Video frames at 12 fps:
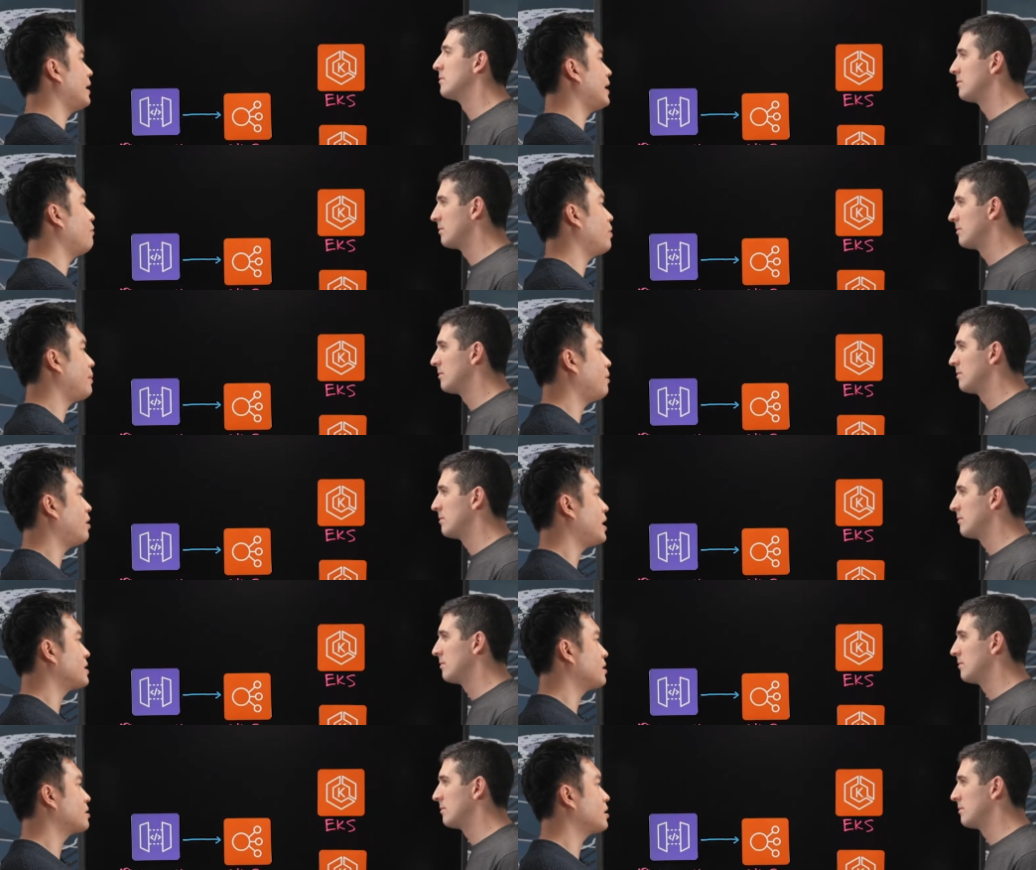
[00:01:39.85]
Speaker 1: However,
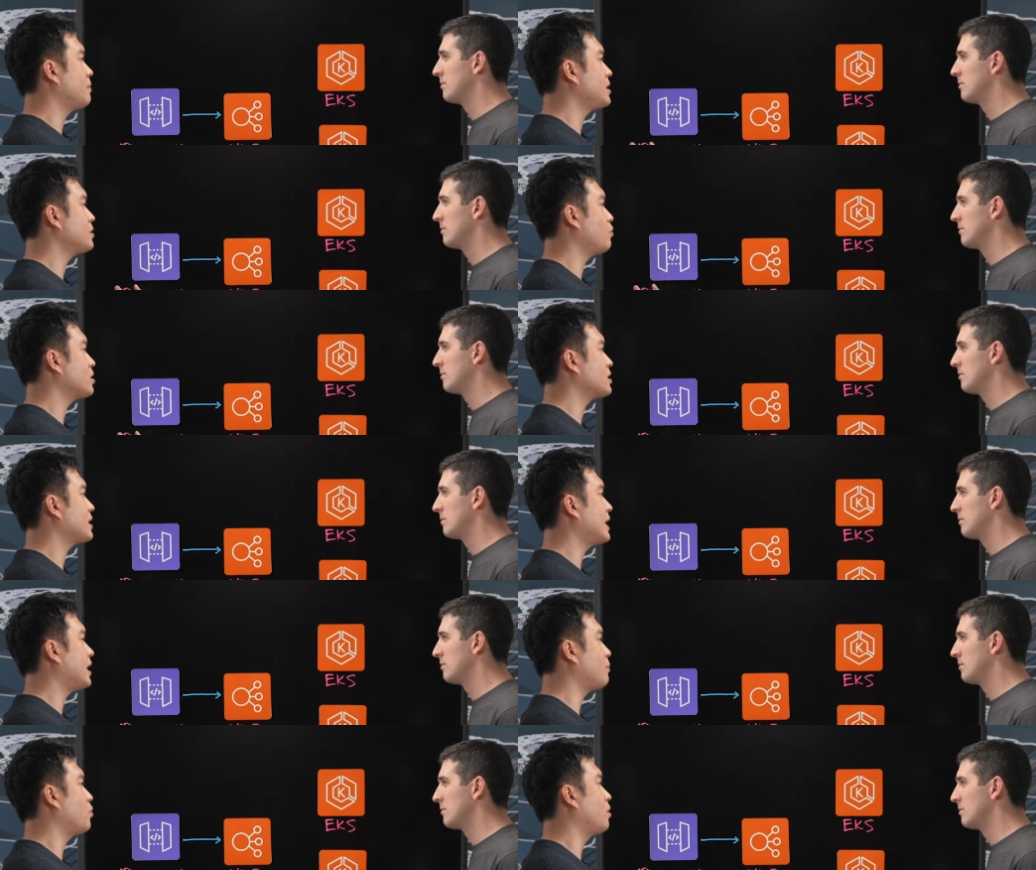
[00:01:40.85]
as the service was
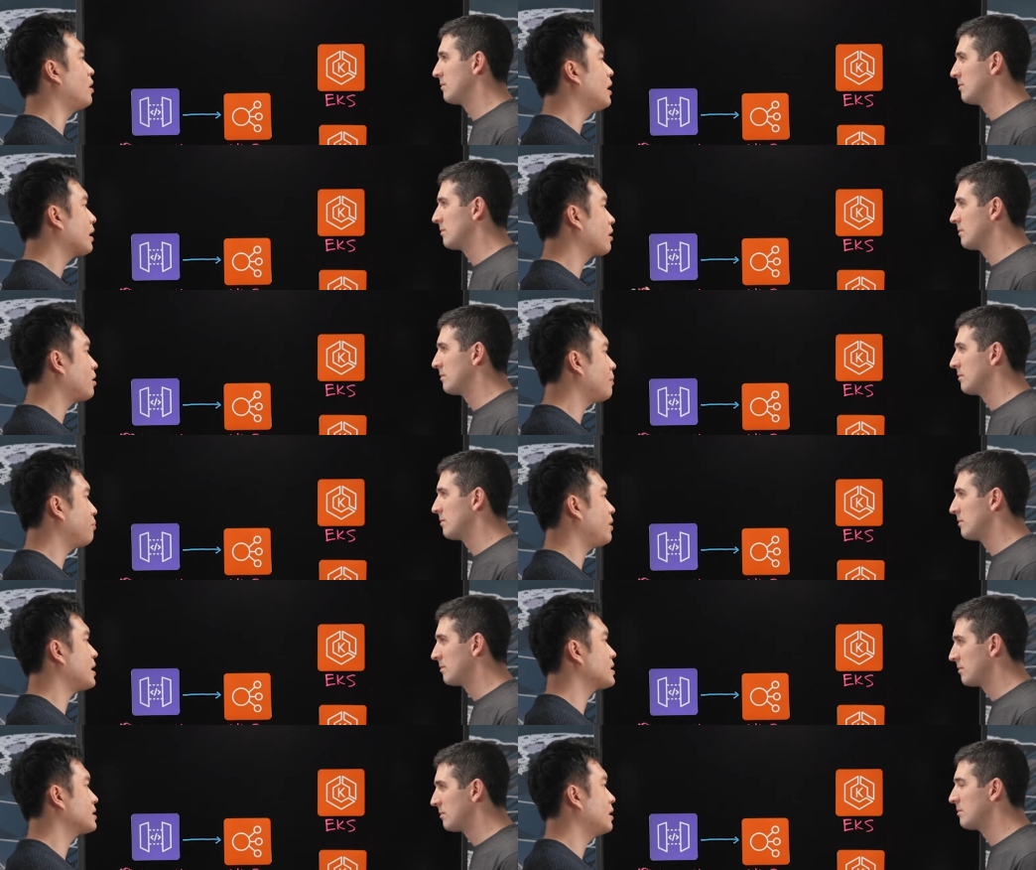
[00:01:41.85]
getting more
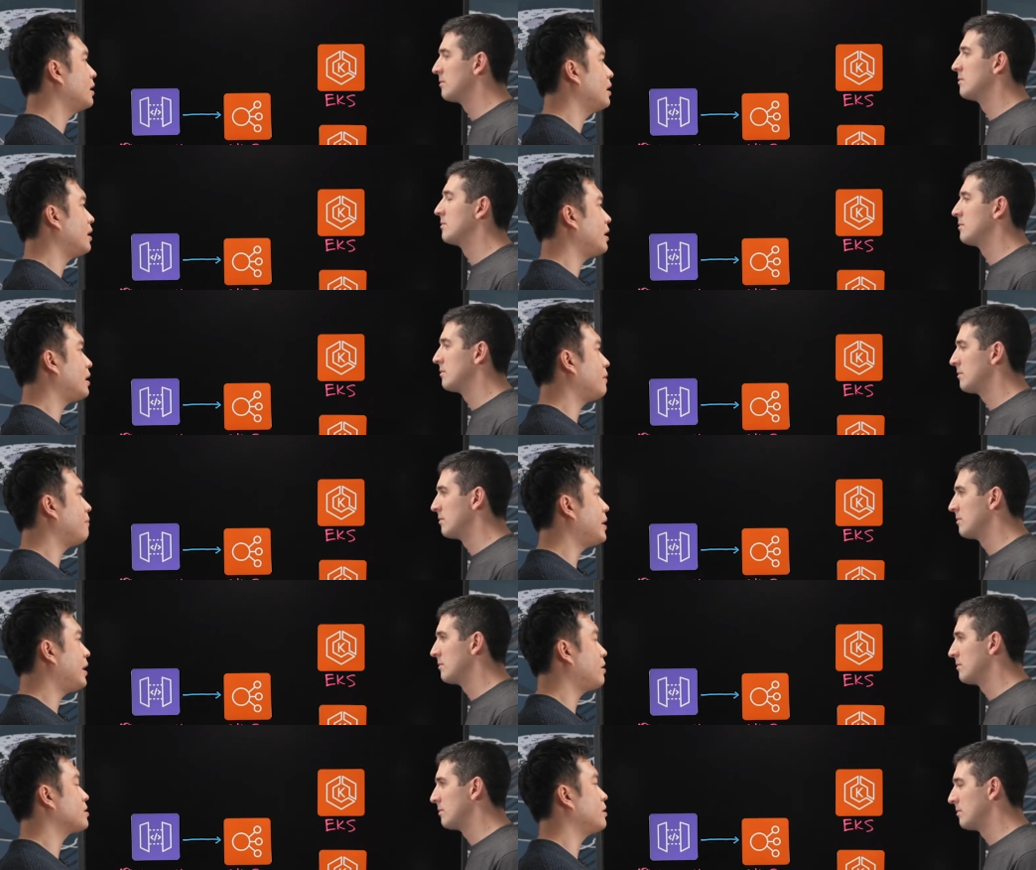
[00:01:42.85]
complex and
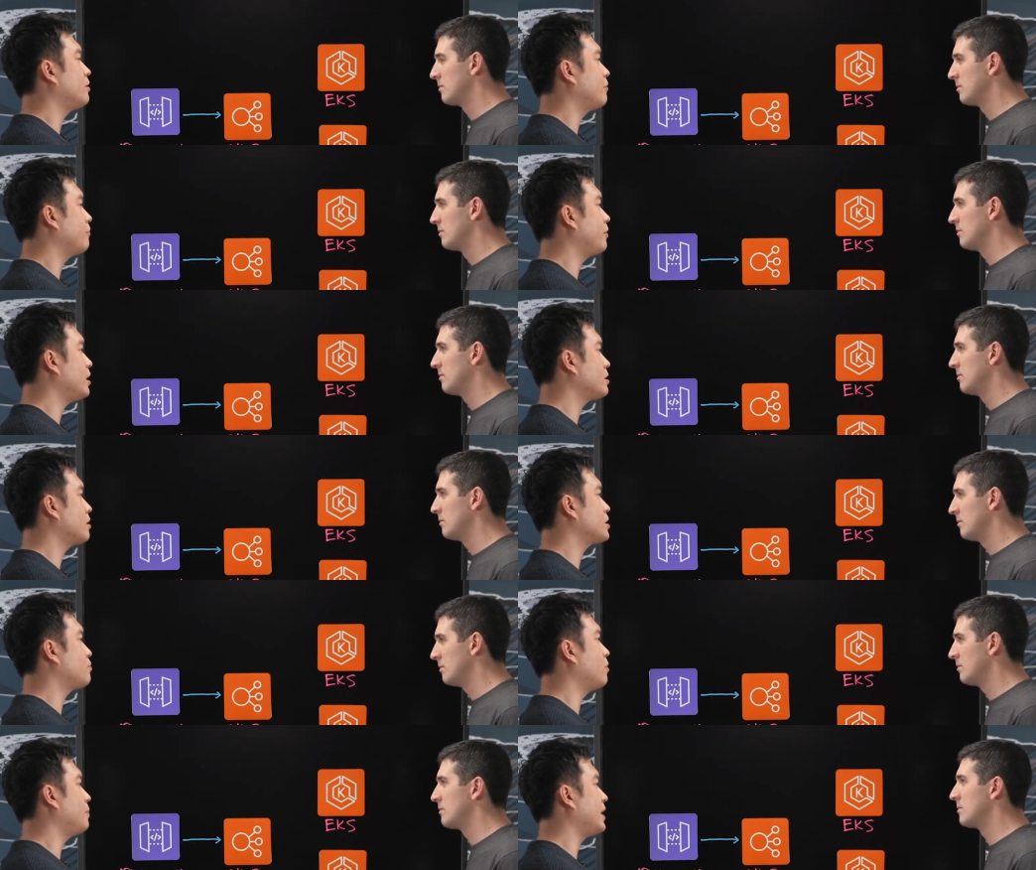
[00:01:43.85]
various new
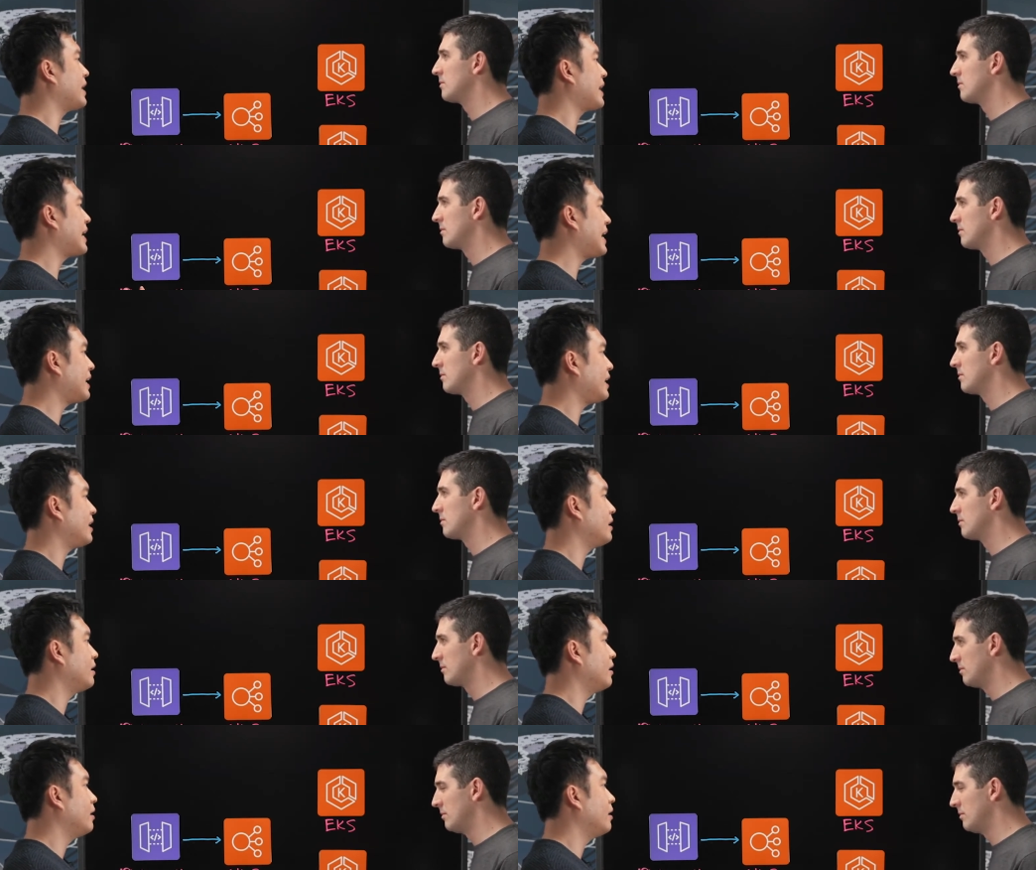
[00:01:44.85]
features were being added,